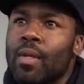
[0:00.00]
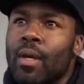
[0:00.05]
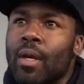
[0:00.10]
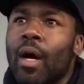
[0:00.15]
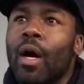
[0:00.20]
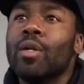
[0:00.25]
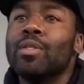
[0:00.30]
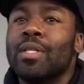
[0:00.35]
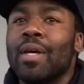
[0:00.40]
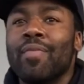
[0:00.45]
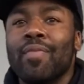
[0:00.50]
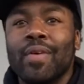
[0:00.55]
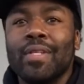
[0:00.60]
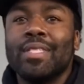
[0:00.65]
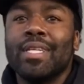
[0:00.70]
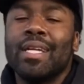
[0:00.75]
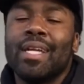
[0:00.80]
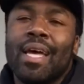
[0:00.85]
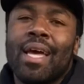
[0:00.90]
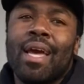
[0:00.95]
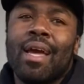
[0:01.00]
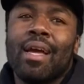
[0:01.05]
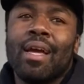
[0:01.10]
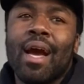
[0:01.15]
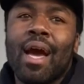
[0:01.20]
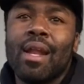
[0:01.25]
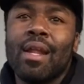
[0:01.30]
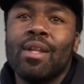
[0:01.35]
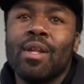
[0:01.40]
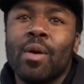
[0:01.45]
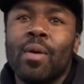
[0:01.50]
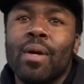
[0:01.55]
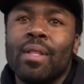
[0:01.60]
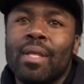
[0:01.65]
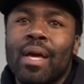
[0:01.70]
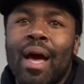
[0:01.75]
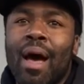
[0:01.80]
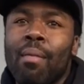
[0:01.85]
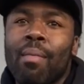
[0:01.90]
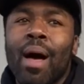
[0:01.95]
Oh, definitely. Today, kind of knowing
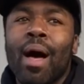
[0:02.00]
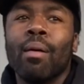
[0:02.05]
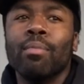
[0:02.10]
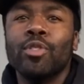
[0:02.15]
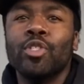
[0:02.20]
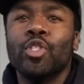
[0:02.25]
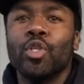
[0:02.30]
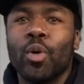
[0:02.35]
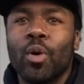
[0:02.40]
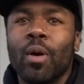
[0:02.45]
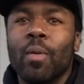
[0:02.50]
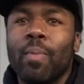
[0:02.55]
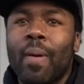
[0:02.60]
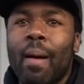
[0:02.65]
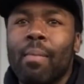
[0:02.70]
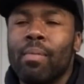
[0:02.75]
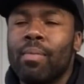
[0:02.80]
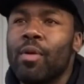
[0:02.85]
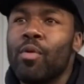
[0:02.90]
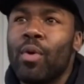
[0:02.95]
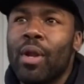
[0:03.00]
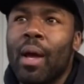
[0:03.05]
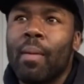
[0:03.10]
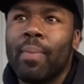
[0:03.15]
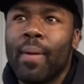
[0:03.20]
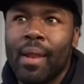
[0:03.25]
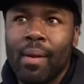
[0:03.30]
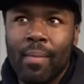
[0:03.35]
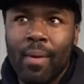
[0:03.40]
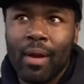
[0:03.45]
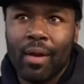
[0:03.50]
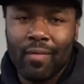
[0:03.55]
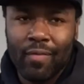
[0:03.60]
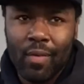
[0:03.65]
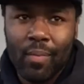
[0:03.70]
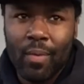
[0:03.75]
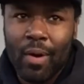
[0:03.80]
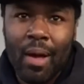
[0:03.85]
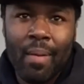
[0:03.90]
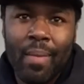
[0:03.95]
that, I'm sure probably when I played American
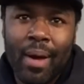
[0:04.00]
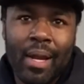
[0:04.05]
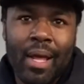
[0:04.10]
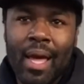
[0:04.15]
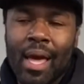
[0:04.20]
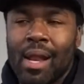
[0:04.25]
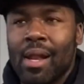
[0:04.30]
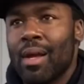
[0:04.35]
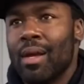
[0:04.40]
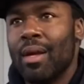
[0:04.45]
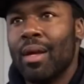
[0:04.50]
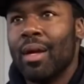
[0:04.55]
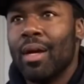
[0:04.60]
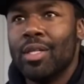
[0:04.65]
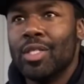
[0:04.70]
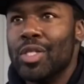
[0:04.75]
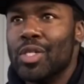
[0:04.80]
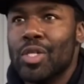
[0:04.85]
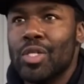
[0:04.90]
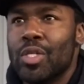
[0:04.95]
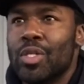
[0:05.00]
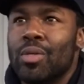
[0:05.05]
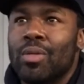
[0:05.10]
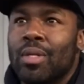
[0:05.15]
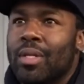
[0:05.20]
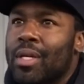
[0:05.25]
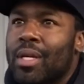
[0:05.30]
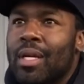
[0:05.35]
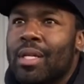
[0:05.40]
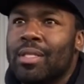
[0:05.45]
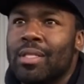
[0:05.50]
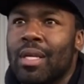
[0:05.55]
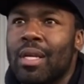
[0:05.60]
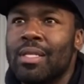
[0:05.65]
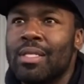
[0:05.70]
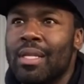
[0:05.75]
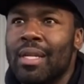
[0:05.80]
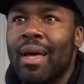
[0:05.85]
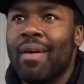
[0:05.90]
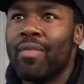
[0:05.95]
football, I might have had a concussion or two.
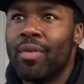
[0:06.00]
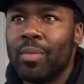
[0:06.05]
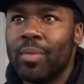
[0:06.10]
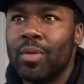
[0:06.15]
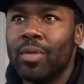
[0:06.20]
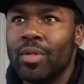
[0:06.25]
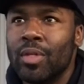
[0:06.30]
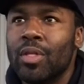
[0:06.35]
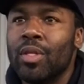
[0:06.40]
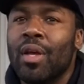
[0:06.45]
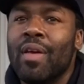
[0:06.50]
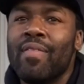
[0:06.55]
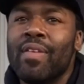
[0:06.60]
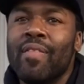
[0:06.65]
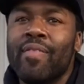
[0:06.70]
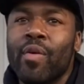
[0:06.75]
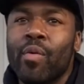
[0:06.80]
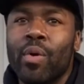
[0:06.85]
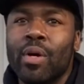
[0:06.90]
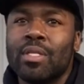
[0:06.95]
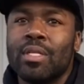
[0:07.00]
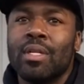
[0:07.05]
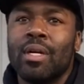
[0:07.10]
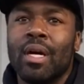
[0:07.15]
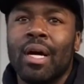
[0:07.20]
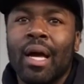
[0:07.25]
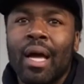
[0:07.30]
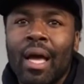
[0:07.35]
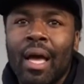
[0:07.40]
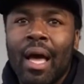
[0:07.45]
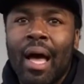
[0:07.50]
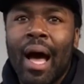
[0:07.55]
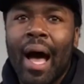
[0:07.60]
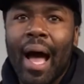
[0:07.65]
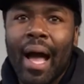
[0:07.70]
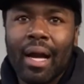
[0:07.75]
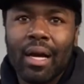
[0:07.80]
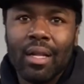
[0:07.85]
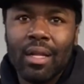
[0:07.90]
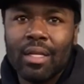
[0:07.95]
It's inevitable. Even if it wasn't a
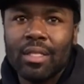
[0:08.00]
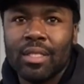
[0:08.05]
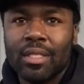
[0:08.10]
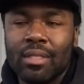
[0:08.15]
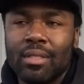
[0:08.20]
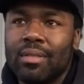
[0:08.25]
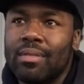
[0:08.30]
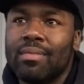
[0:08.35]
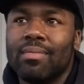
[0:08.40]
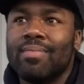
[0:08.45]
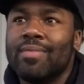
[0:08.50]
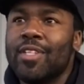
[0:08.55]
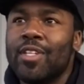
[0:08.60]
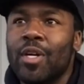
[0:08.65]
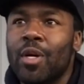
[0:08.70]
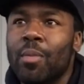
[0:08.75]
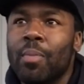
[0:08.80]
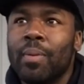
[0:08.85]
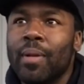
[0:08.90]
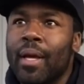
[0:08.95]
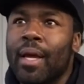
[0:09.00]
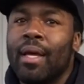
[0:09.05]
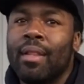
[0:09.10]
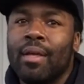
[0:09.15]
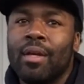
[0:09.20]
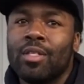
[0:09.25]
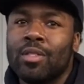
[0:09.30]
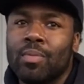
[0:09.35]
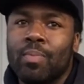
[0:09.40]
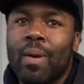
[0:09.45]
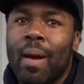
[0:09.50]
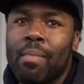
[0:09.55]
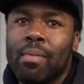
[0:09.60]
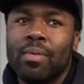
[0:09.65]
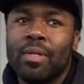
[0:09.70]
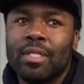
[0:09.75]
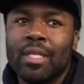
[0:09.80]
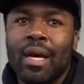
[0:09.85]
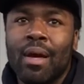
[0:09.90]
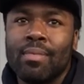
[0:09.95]
high collision, play, there's
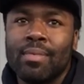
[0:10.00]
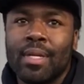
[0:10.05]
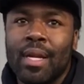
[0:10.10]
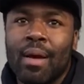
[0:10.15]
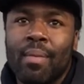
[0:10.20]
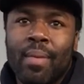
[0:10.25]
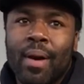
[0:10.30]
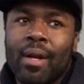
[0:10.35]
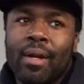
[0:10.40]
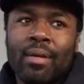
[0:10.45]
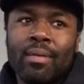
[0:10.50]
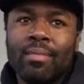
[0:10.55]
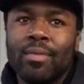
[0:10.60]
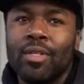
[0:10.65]
probably times that I might have,